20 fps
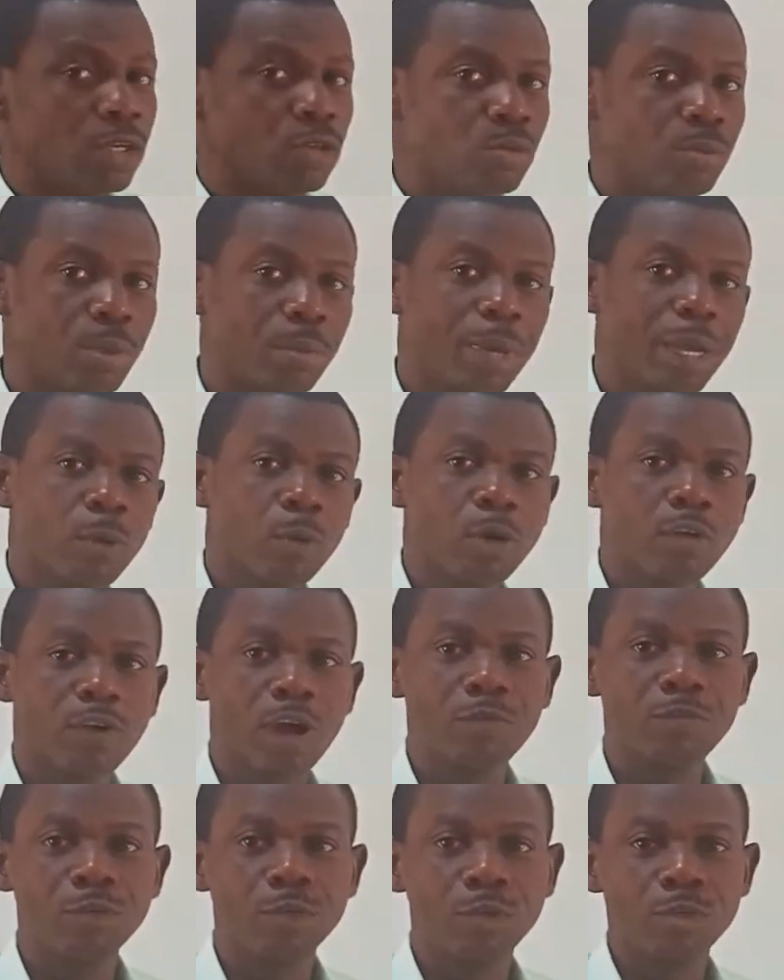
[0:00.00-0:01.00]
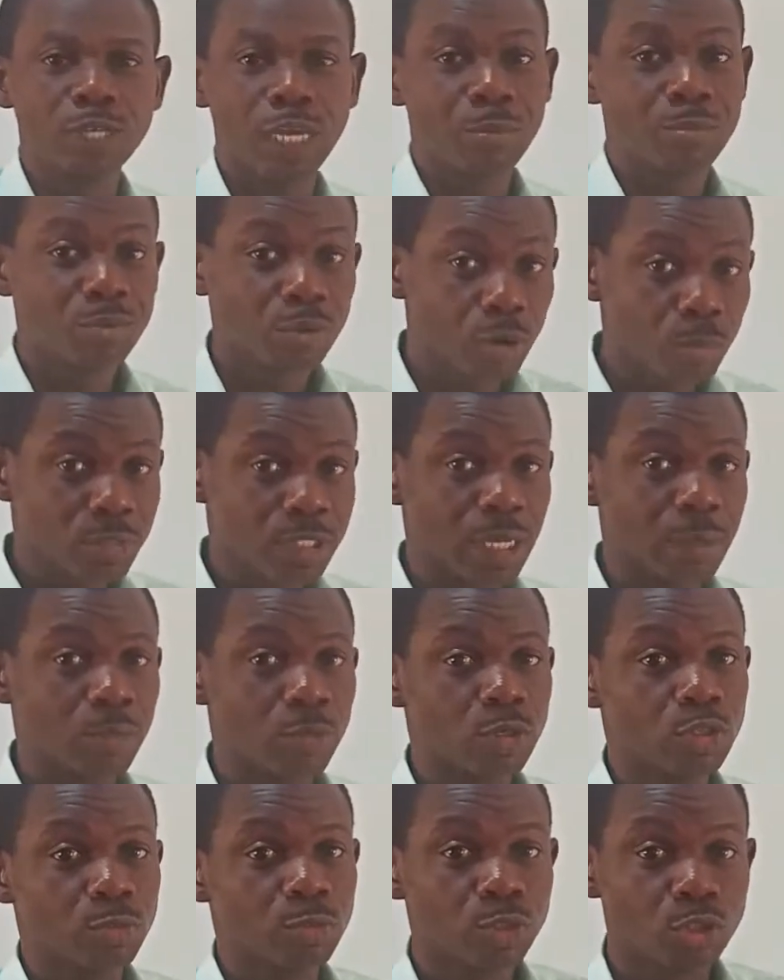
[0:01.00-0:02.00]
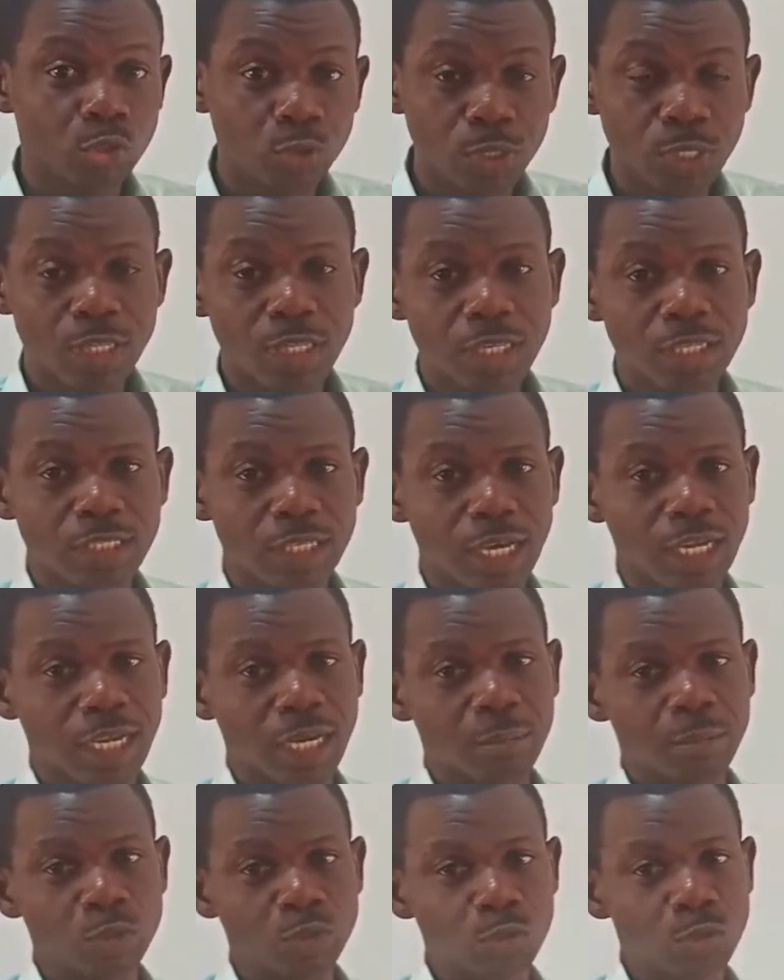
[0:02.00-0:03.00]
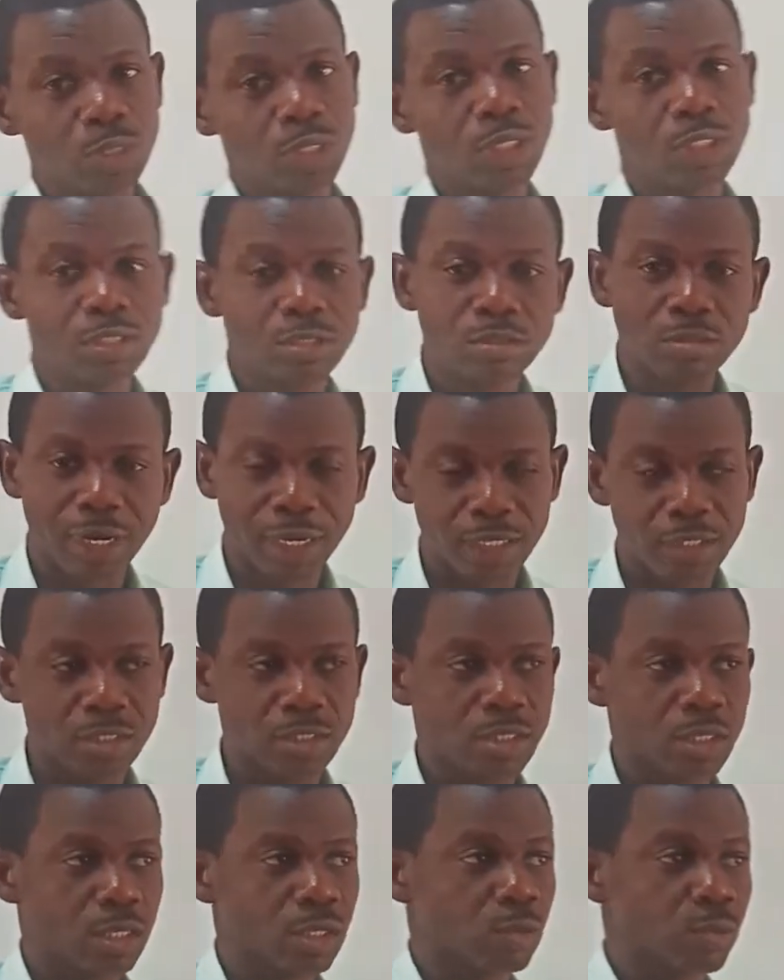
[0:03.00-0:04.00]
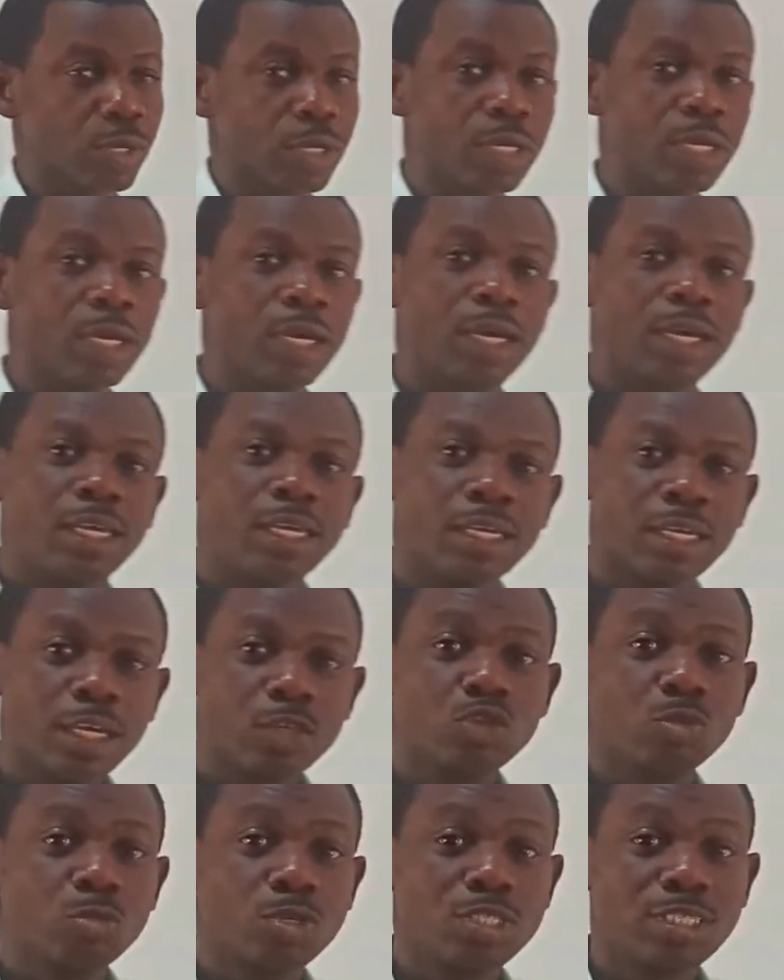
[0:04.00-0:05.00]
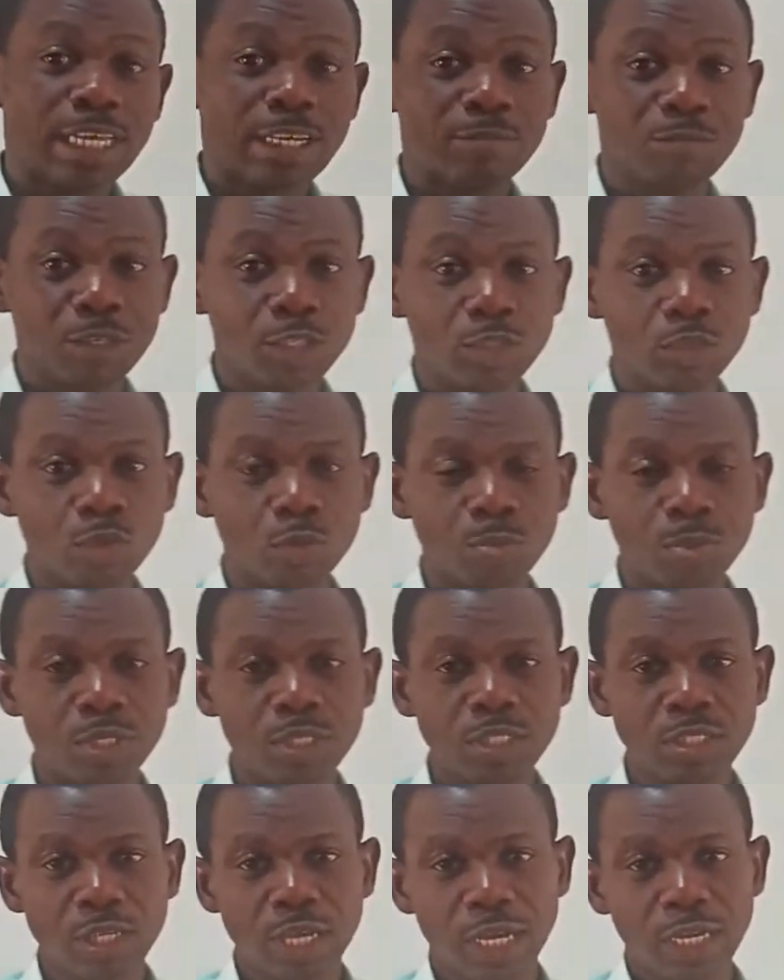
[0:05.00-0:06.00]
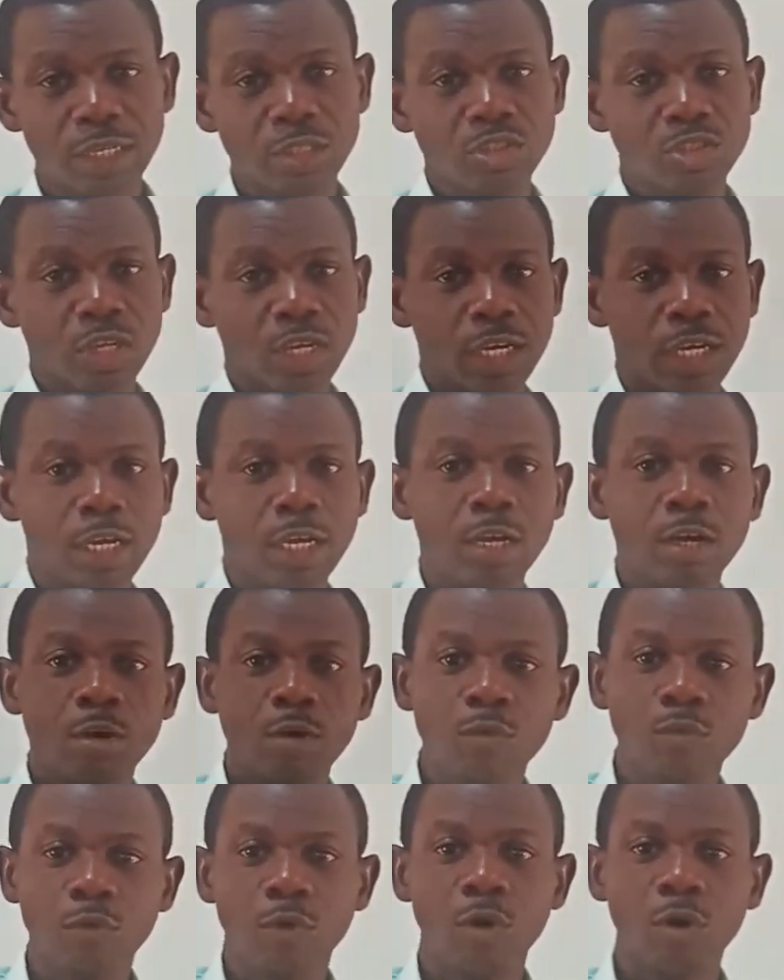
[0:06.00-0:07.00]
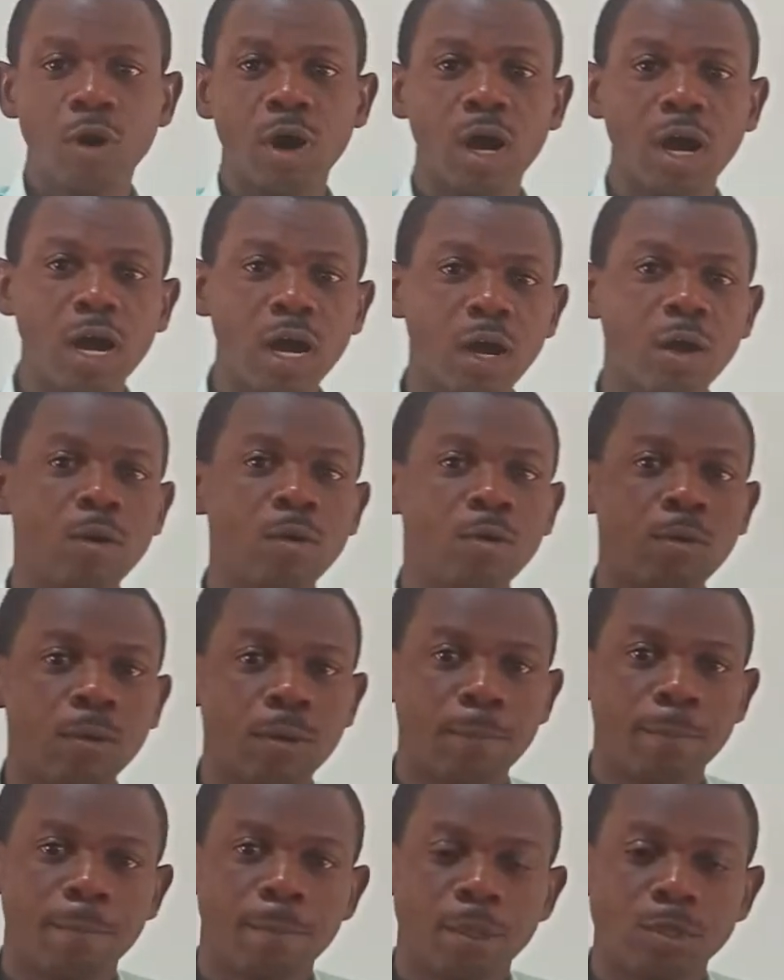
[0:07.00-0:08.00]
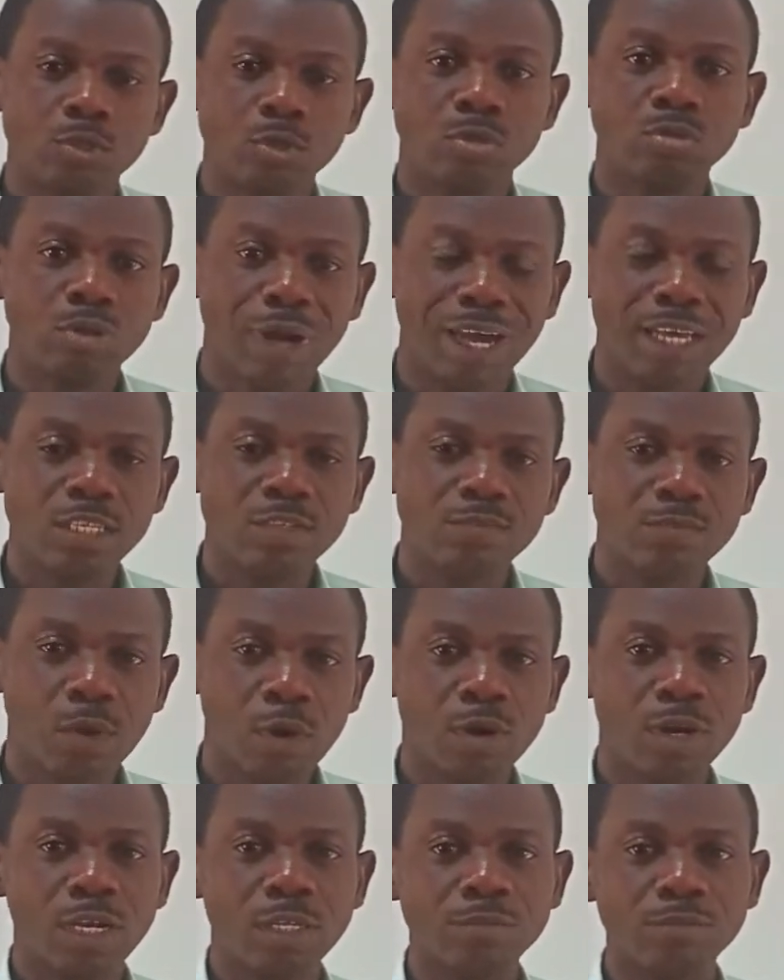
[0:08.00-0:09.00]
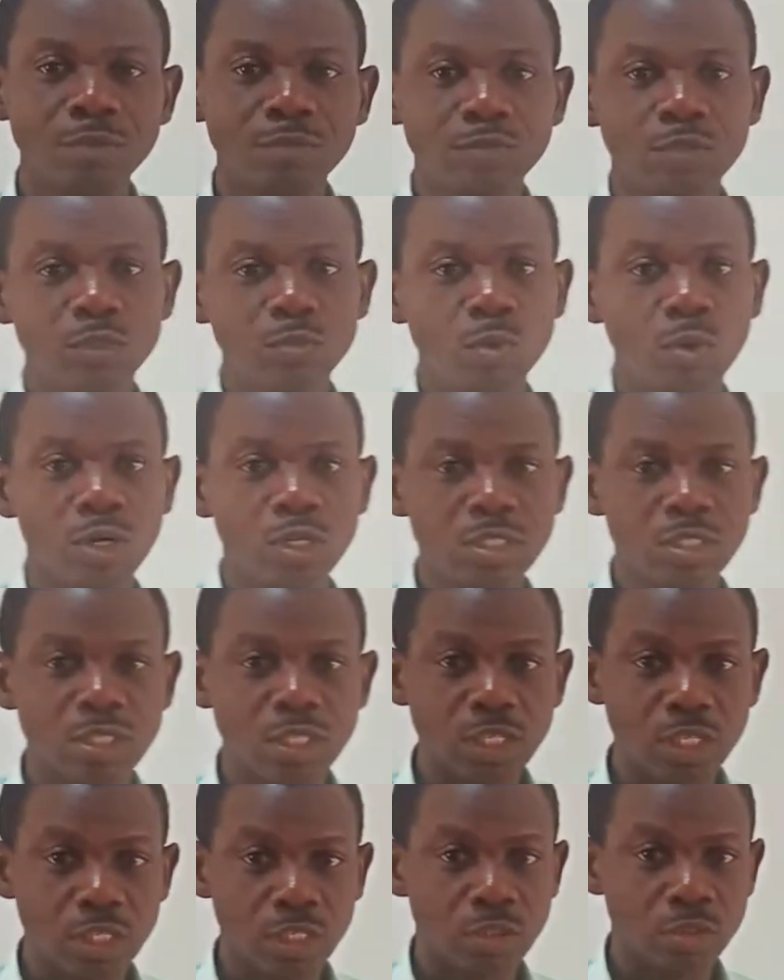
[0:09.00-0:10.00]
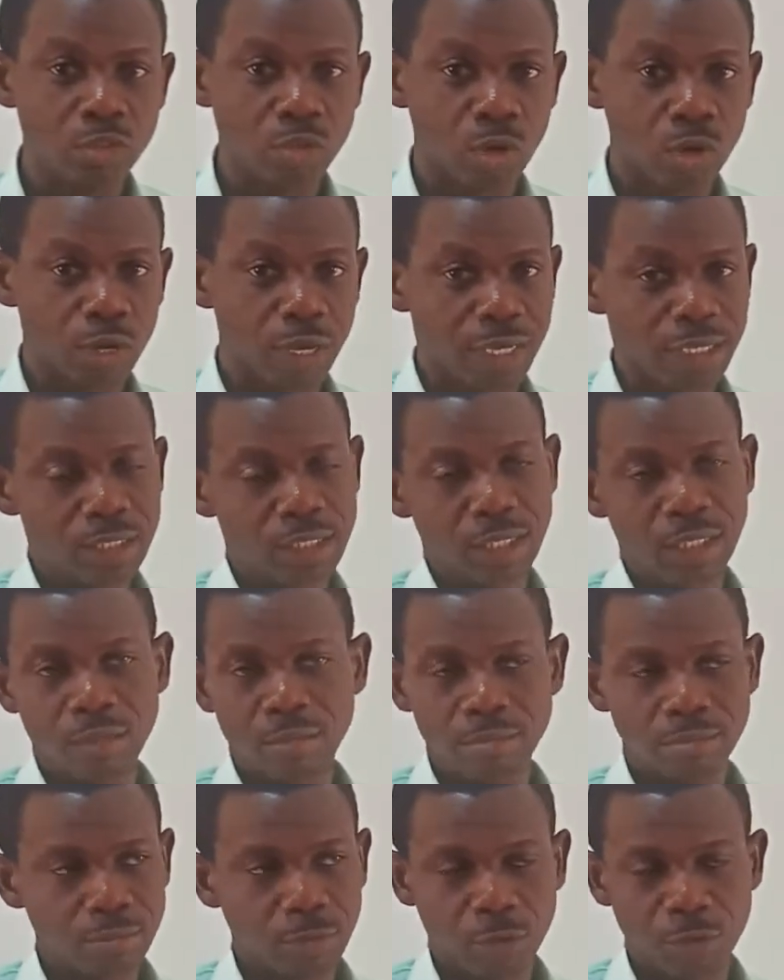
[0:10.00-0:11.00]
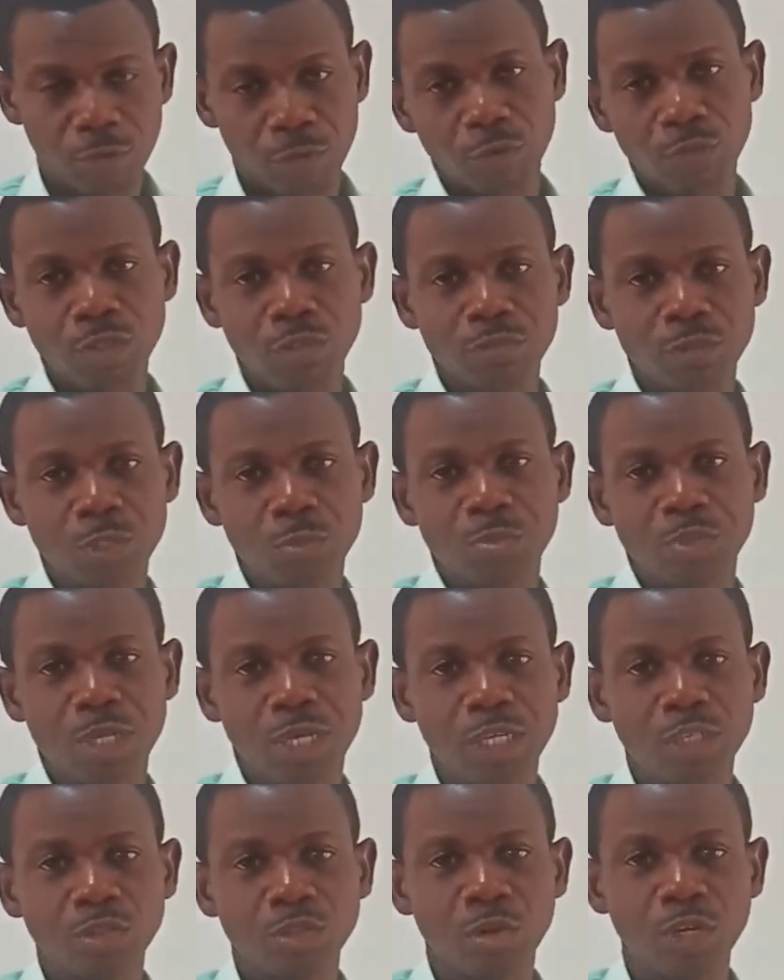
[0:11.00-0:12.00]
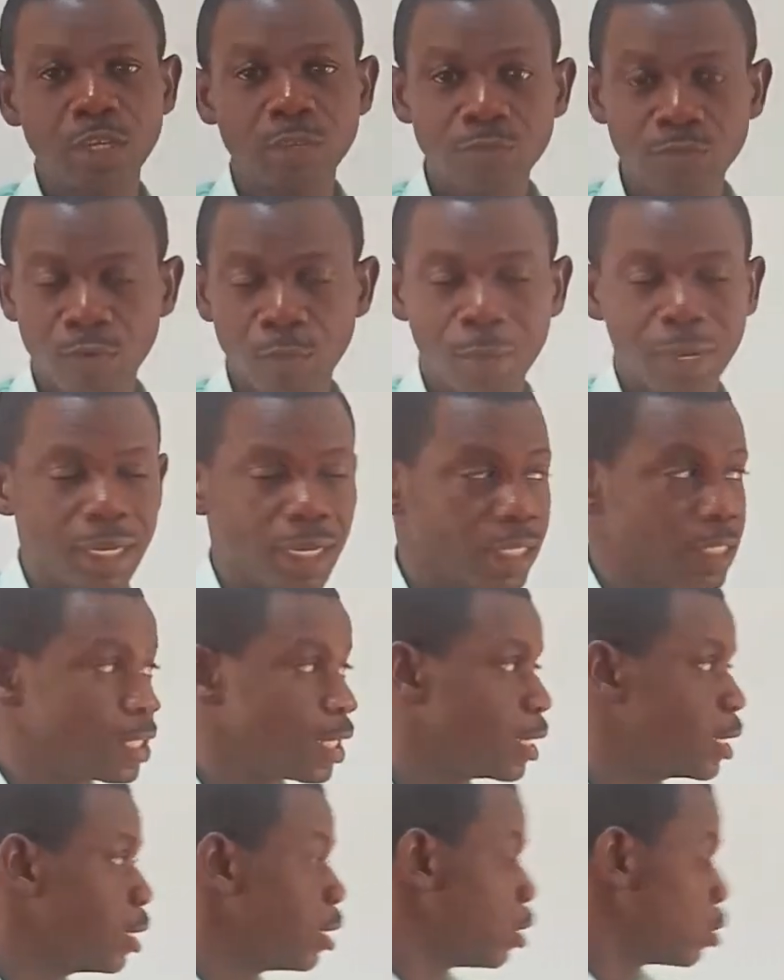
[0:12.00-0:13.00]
Remember, in one of our videos I promised I'm going to be doing this, and I'm doing it right away. In case you missed that video, please kindly check for how to write 450 words in your essay, of course, especially in your informal letter.